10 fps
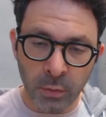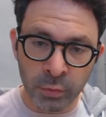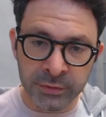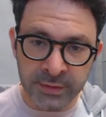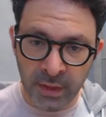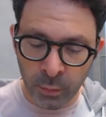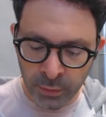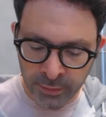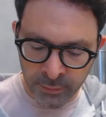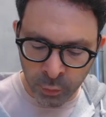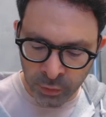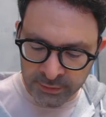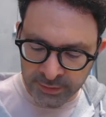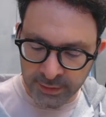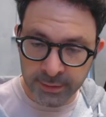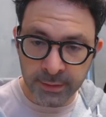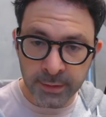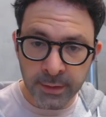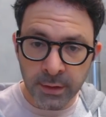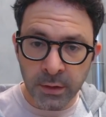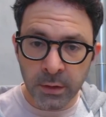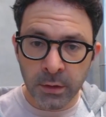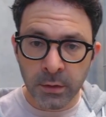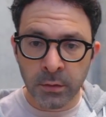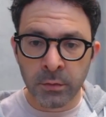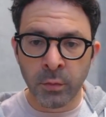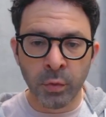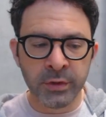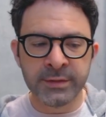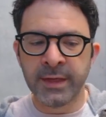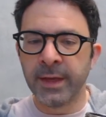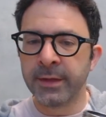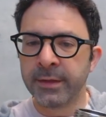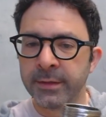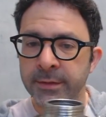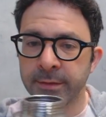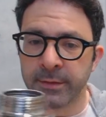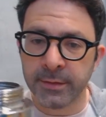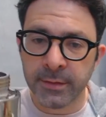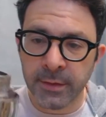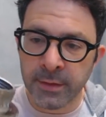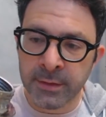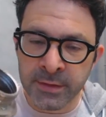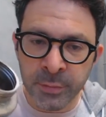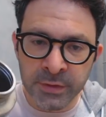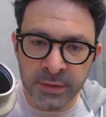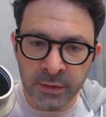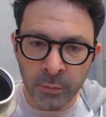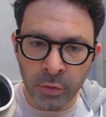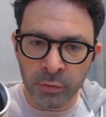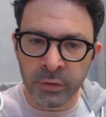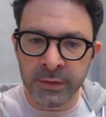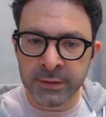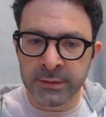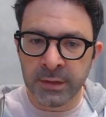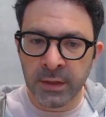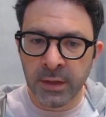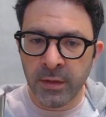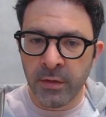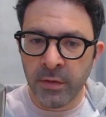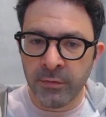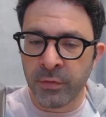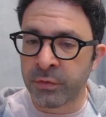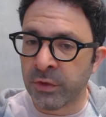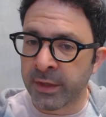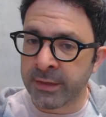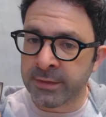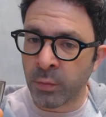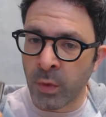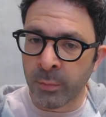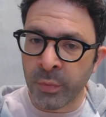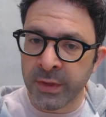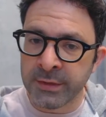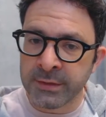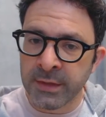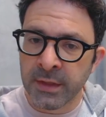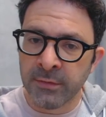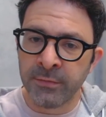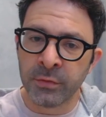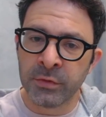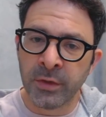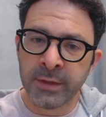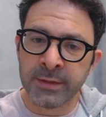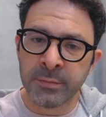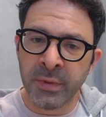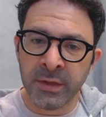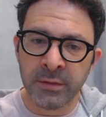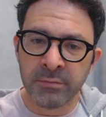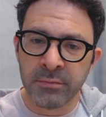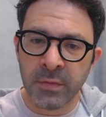We'll start with the water tank. The water tank, this particular model feels like it's one piece. It feels like it's been